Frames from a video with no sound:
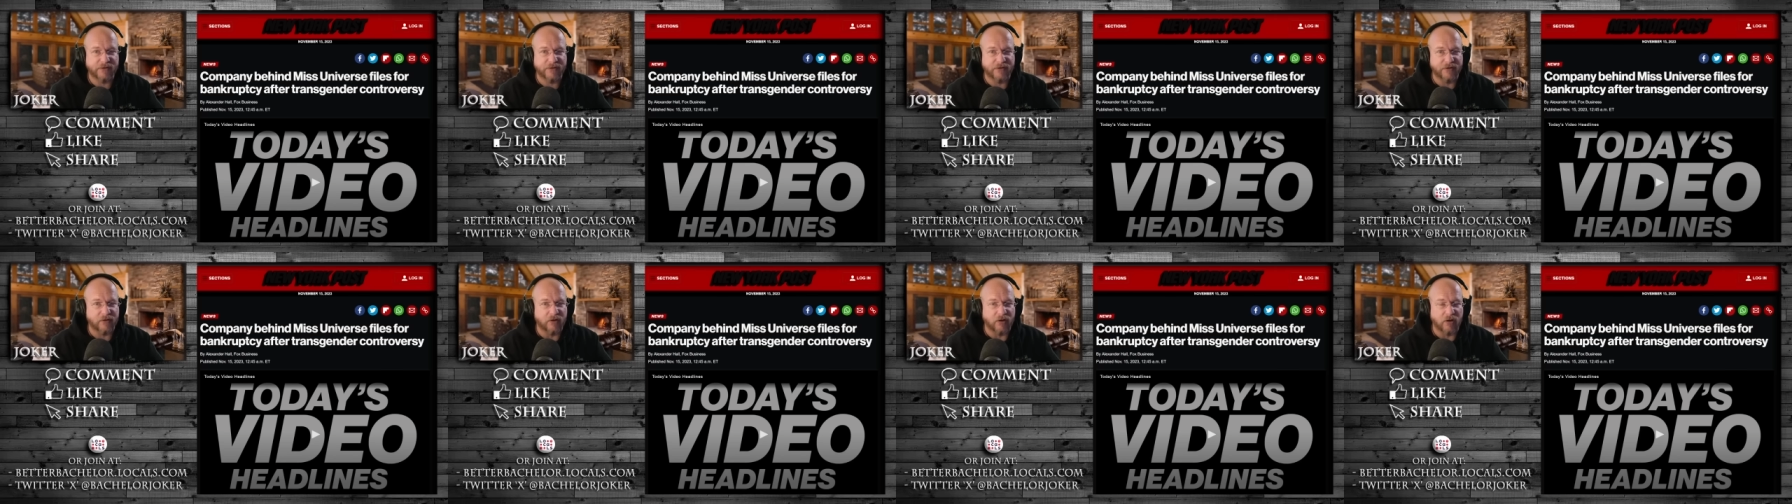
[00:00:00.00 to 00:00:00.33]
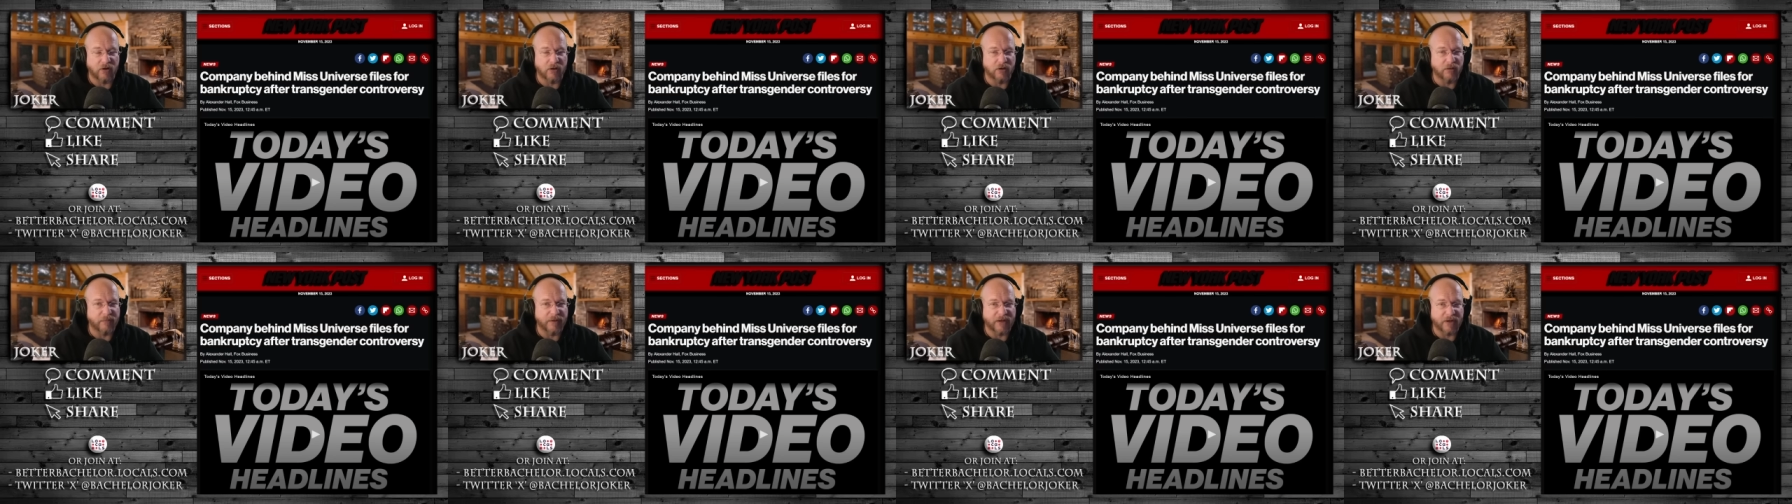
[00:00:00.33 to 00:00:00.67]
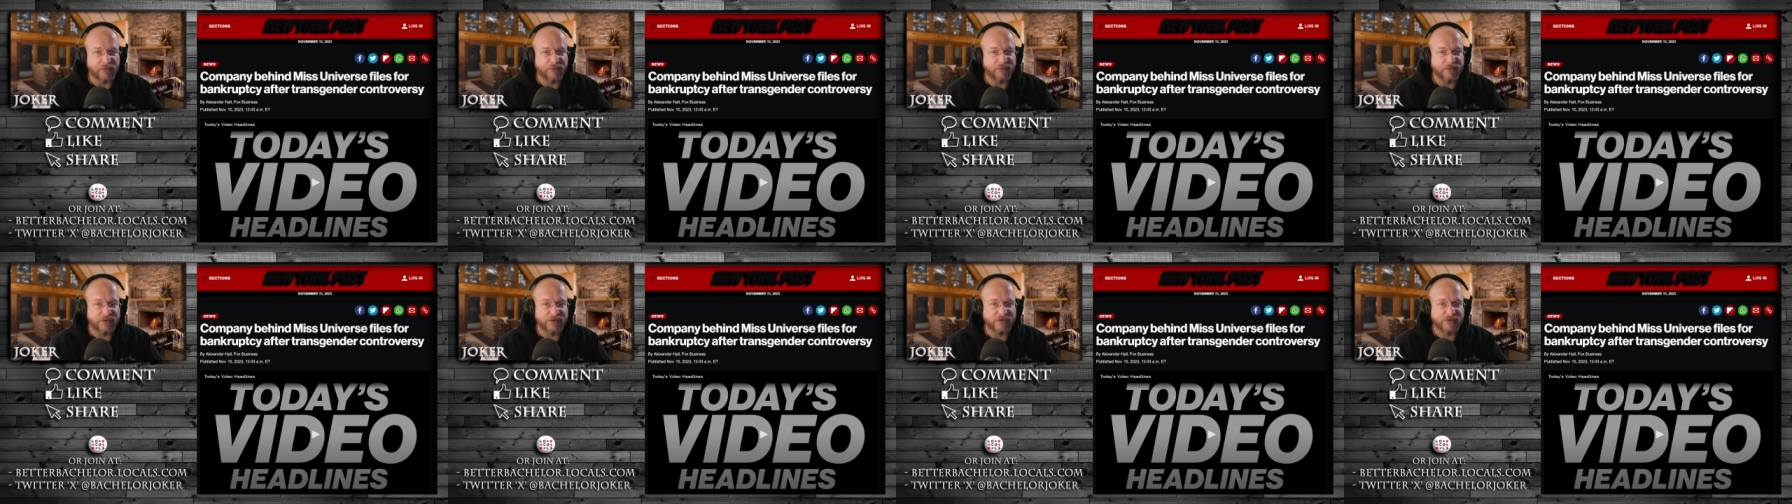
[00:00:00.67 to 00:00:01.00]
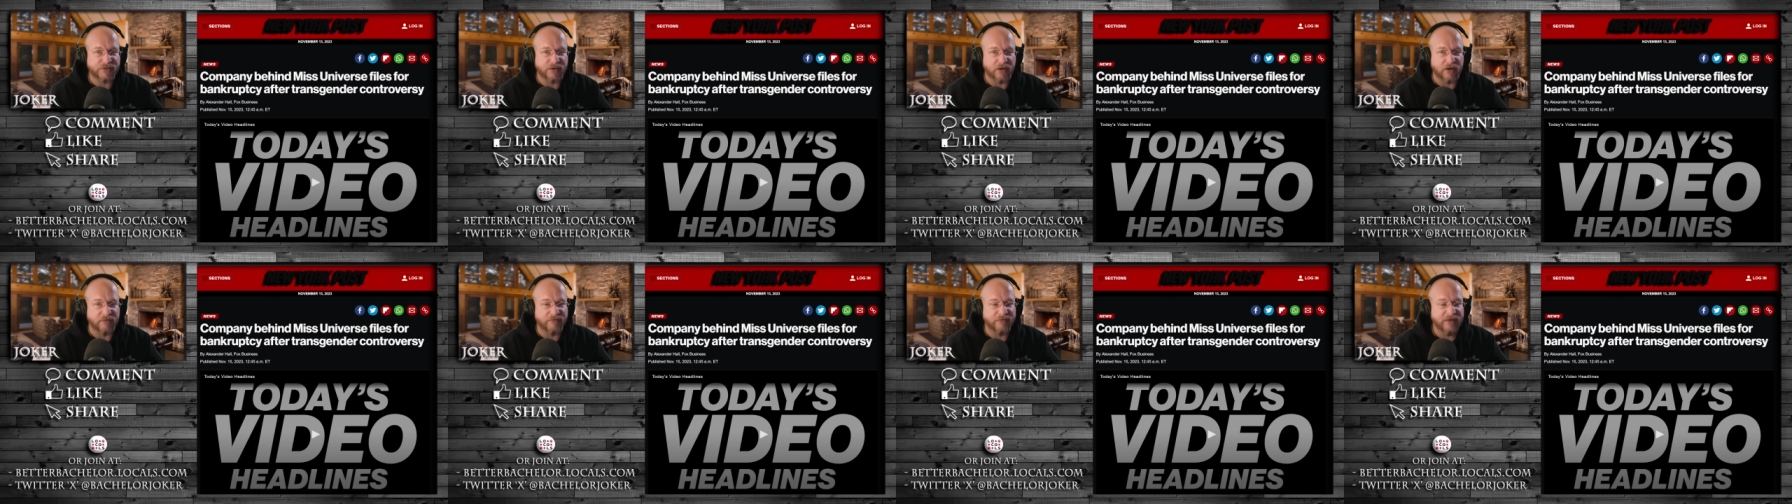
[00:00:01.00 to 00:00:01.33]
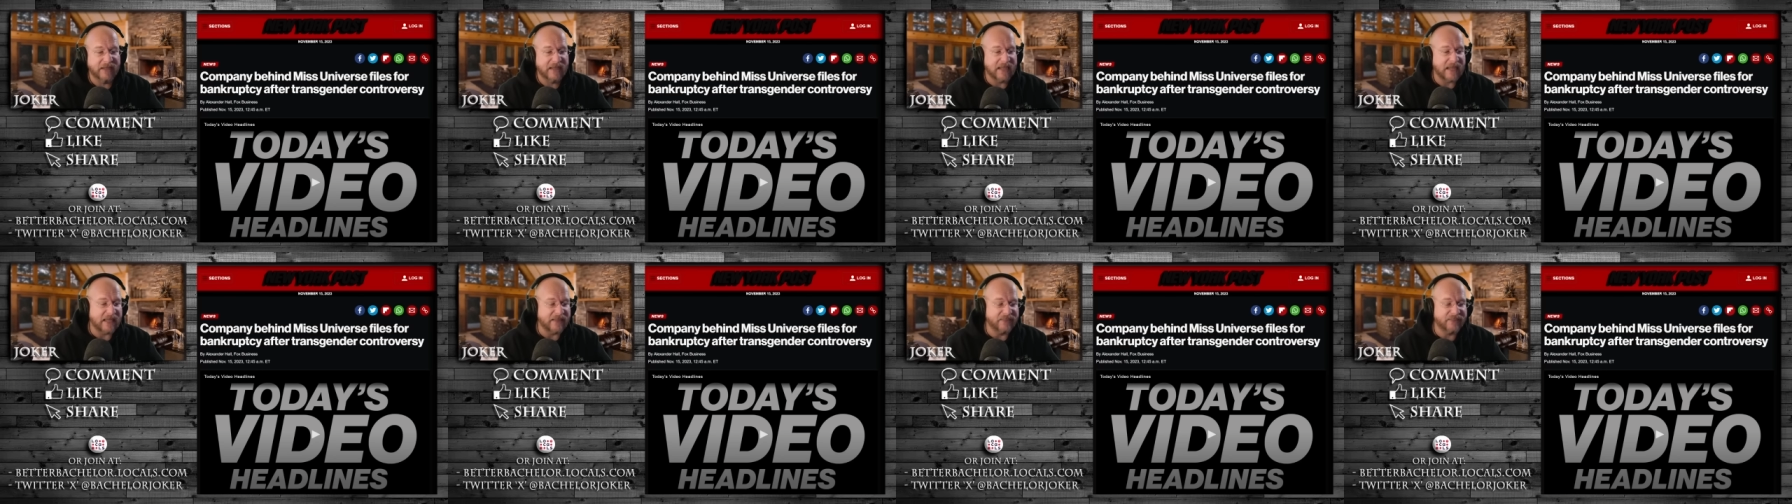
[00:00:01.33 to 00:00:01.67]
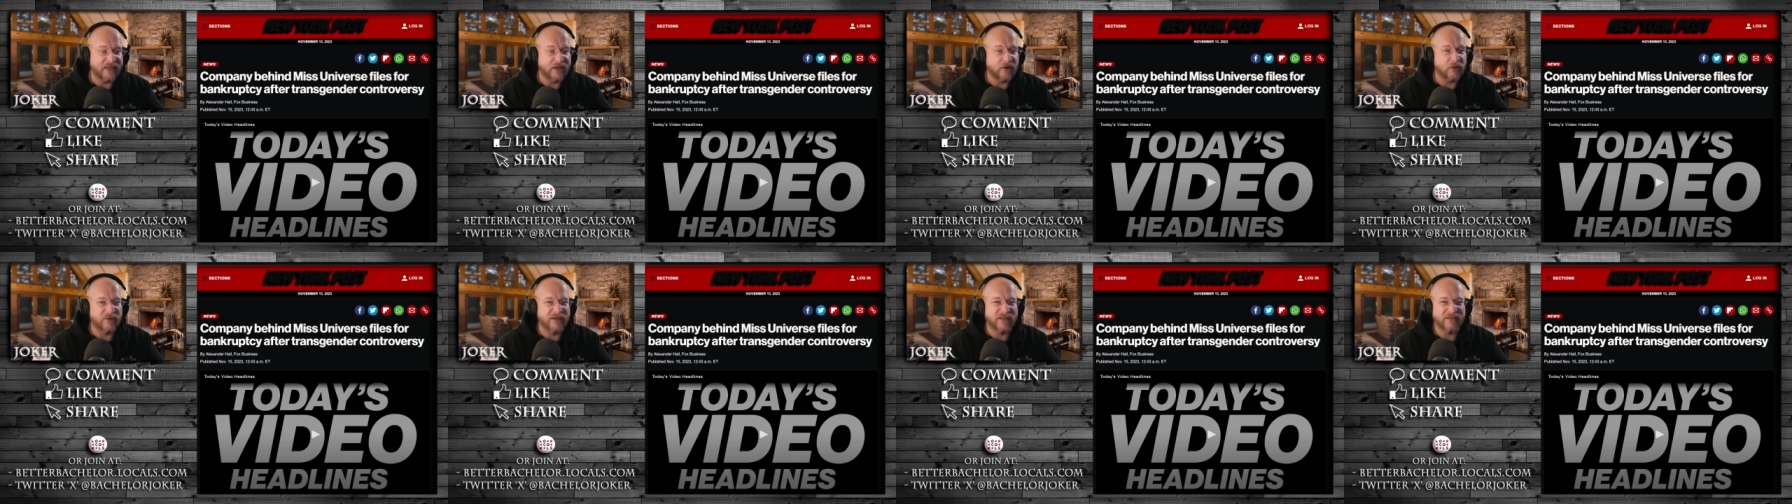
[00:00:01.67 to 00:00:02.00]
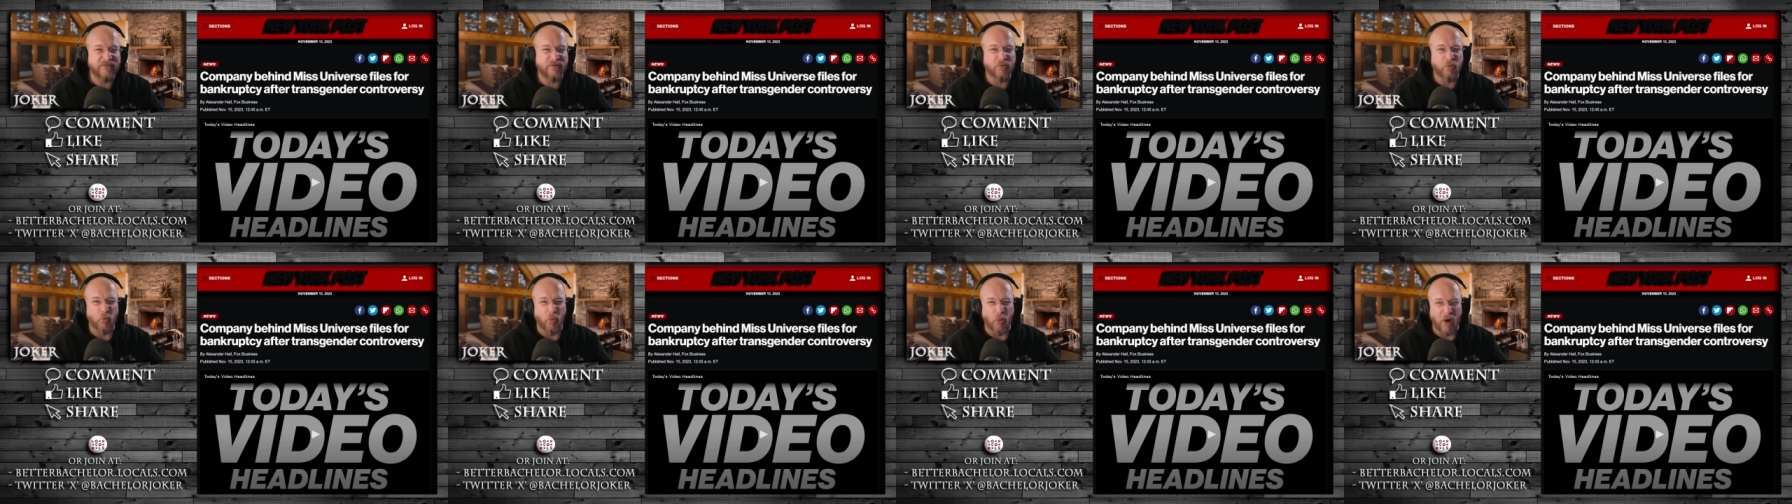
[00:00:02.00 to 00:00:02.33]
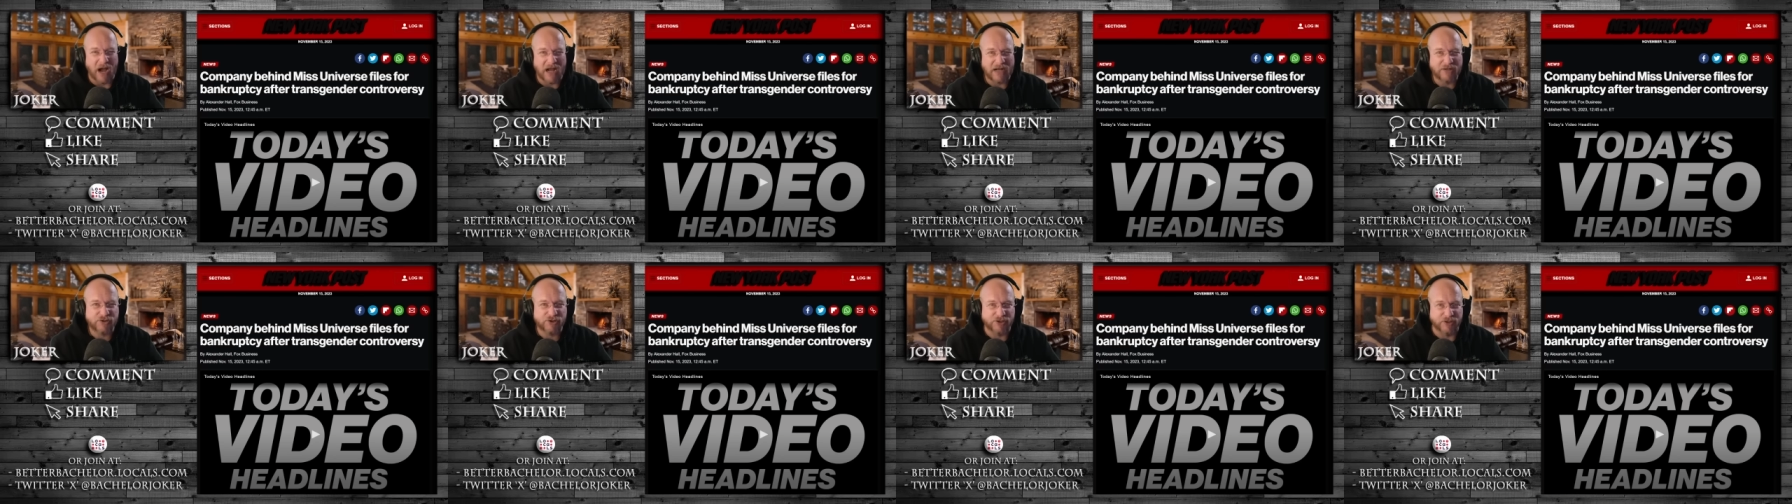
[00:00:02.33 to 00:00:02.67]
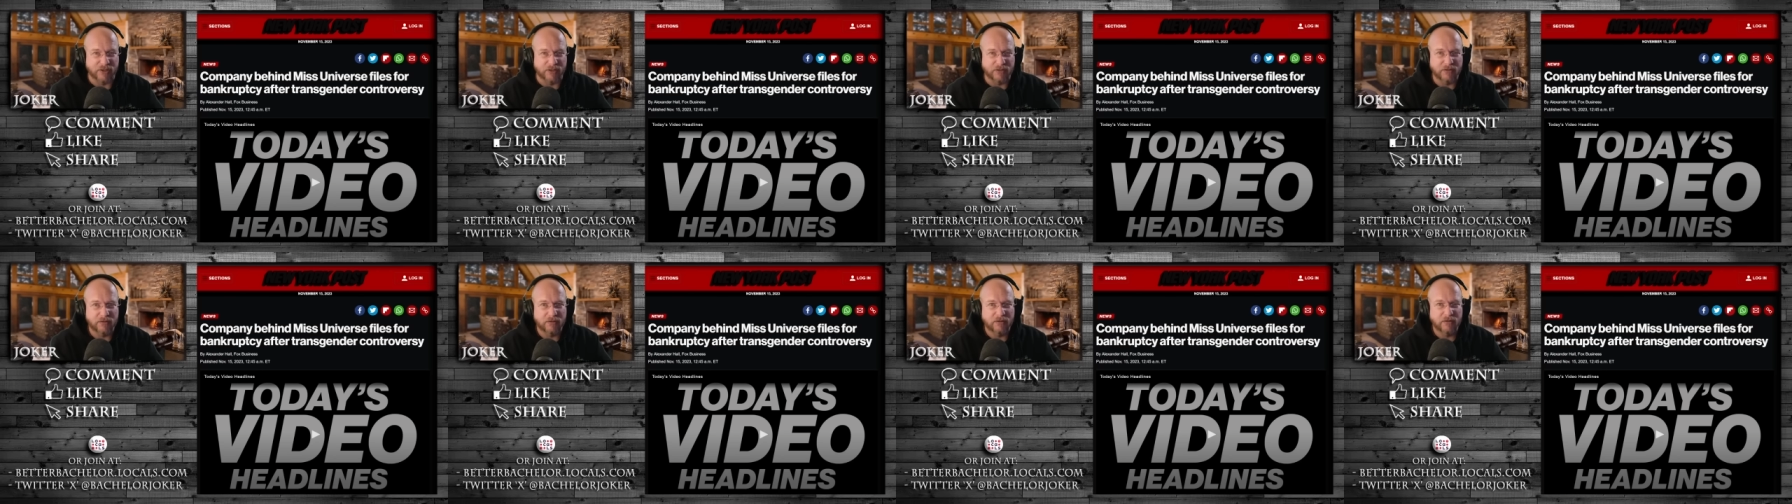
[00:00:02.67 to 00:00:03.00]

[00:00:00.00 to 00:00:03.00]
that are all about this stuff, and they don't even watch it.